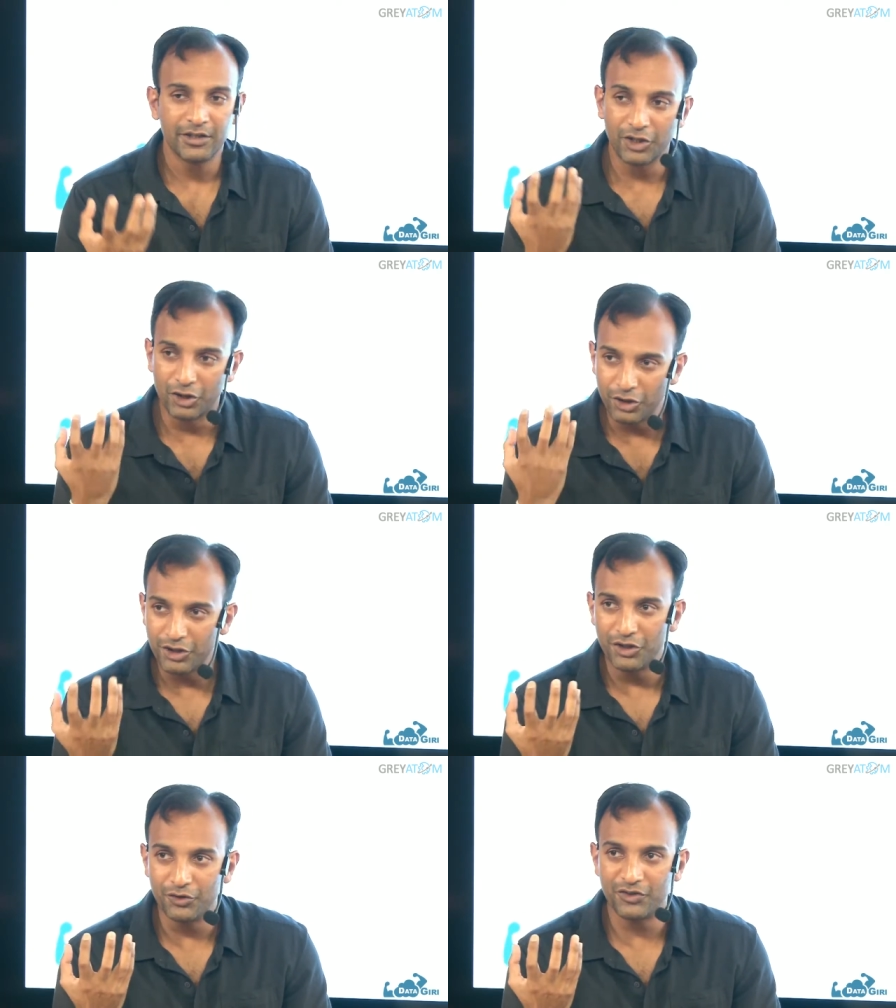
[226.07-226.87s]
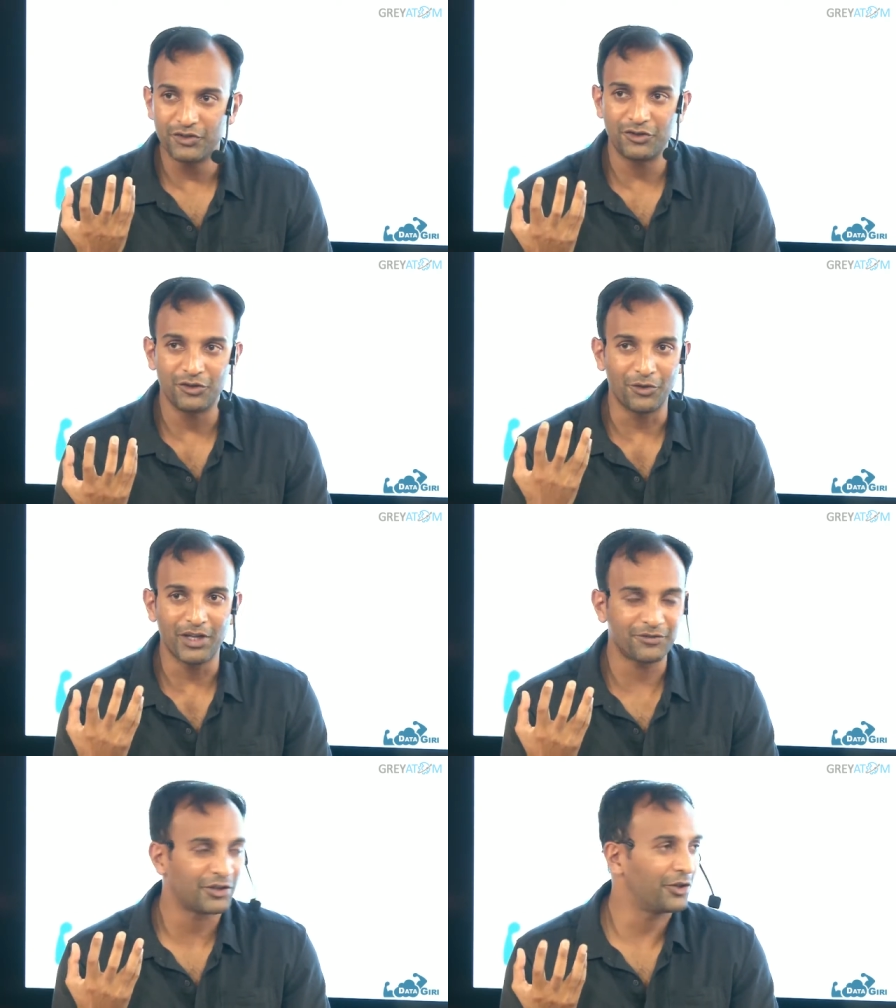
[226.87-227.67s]
The good news is you don't
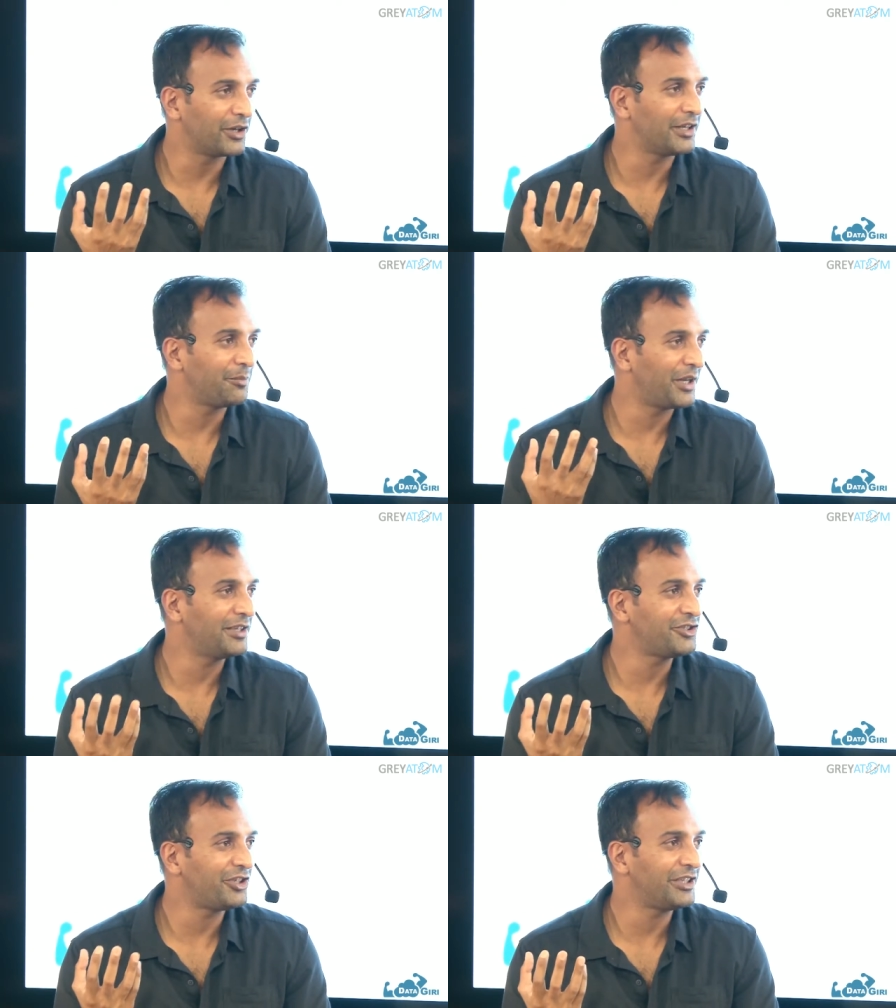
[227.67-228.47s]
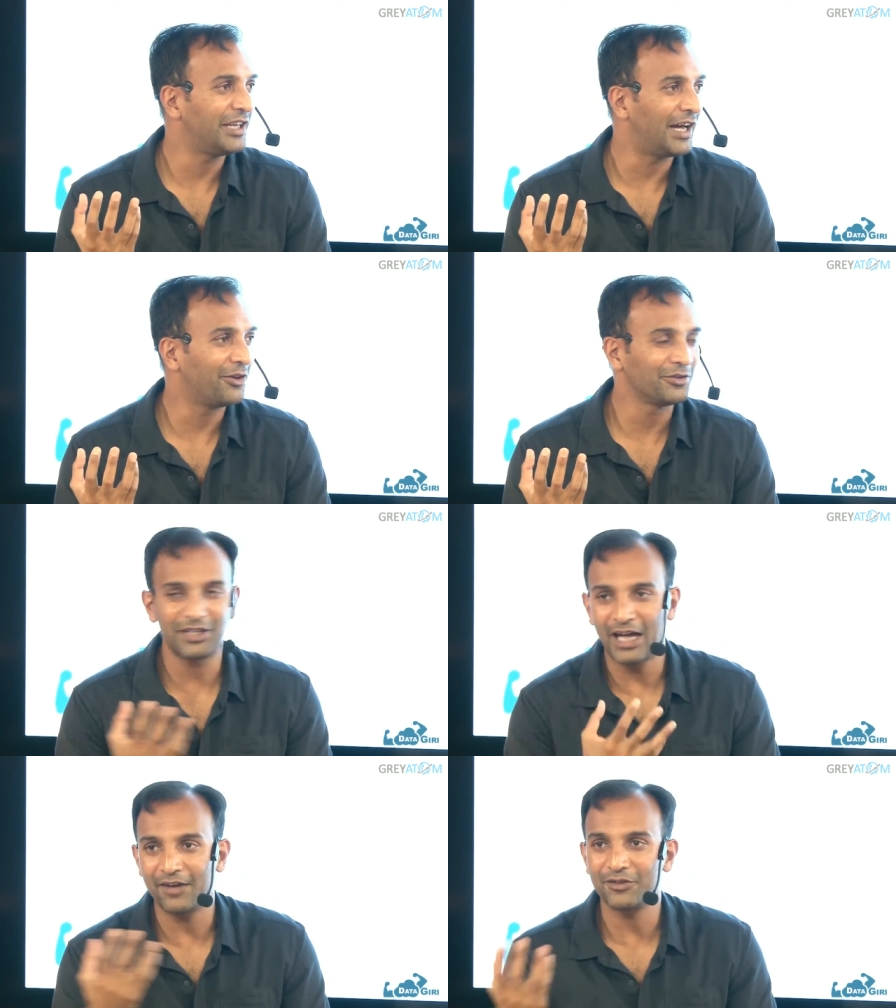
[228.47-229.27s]
have to go get a PhD now to
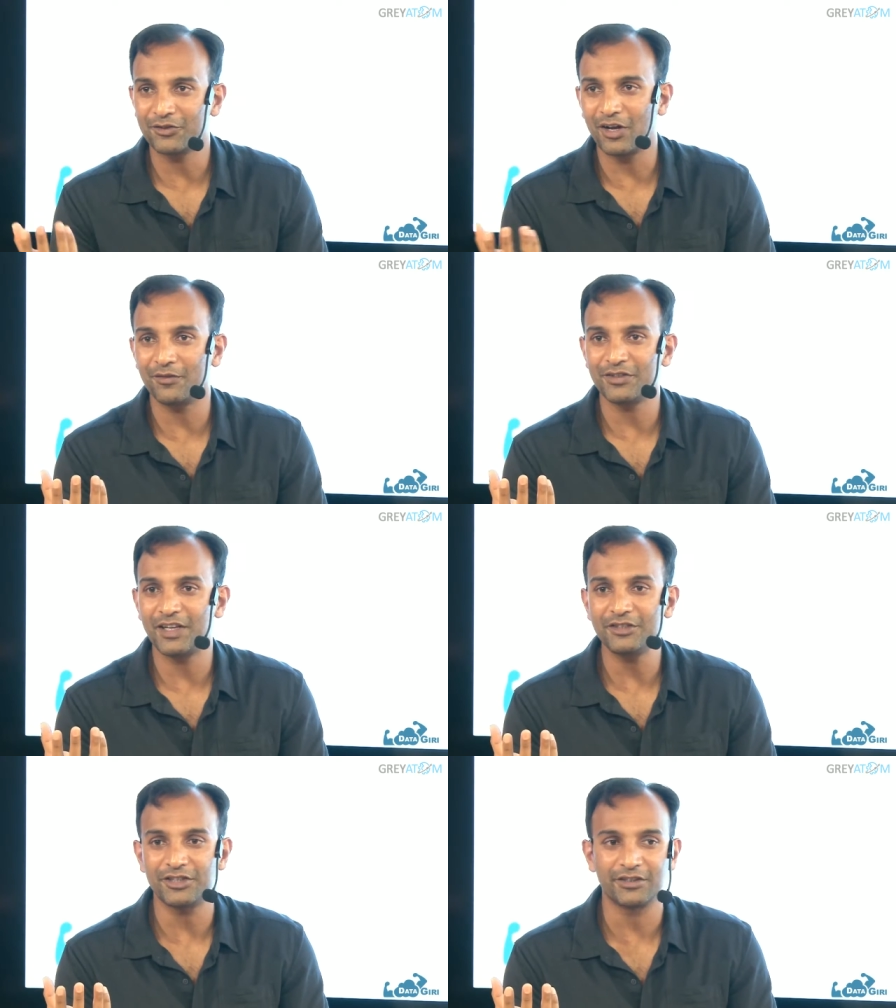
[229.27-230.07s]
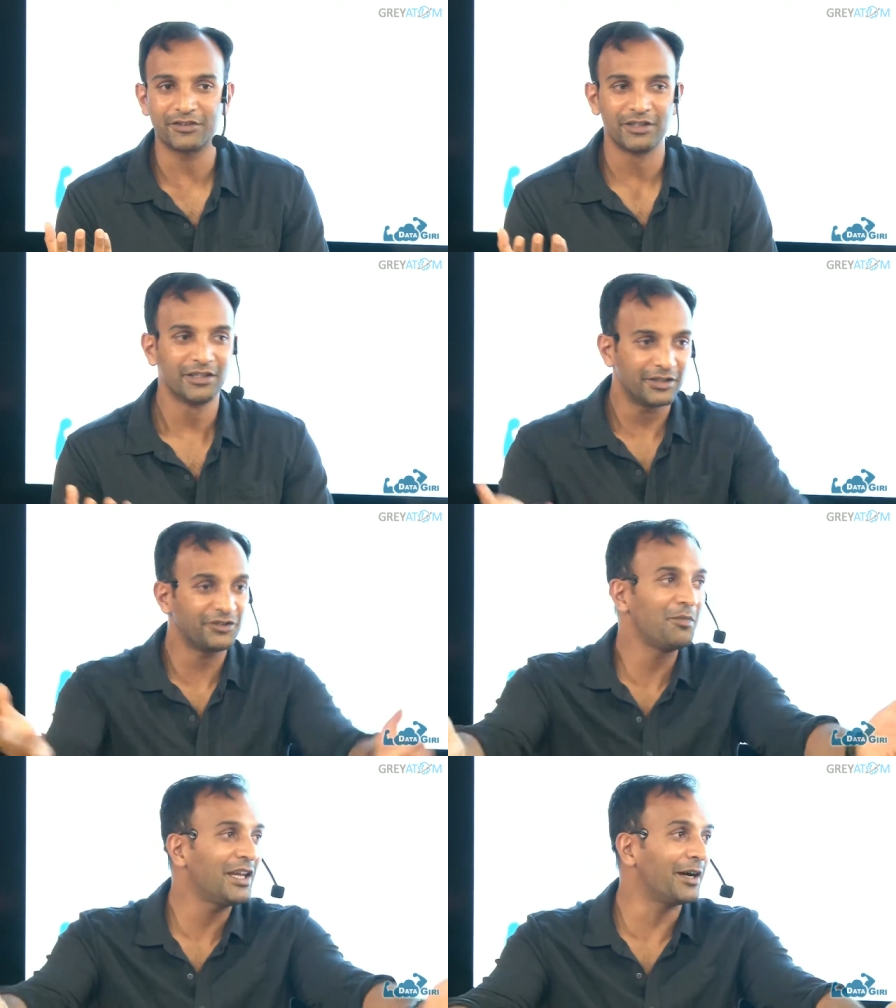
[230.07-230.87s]
have those conversations.
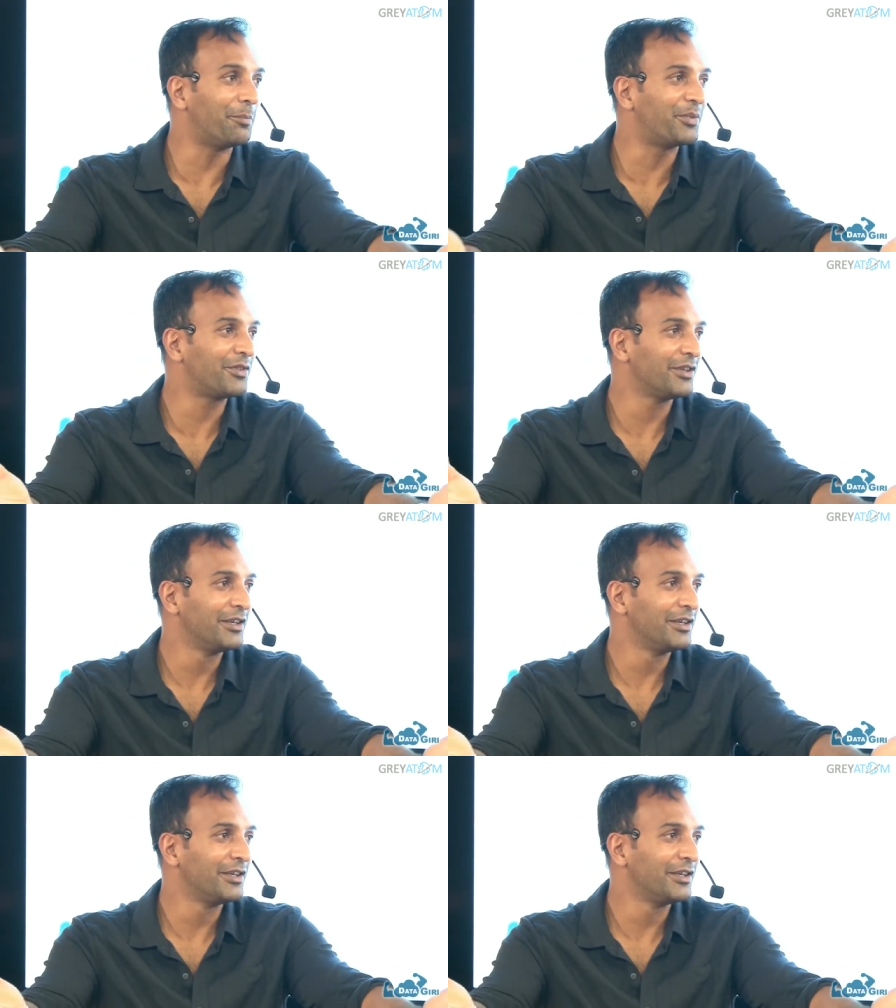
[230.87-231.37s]
There's meetups.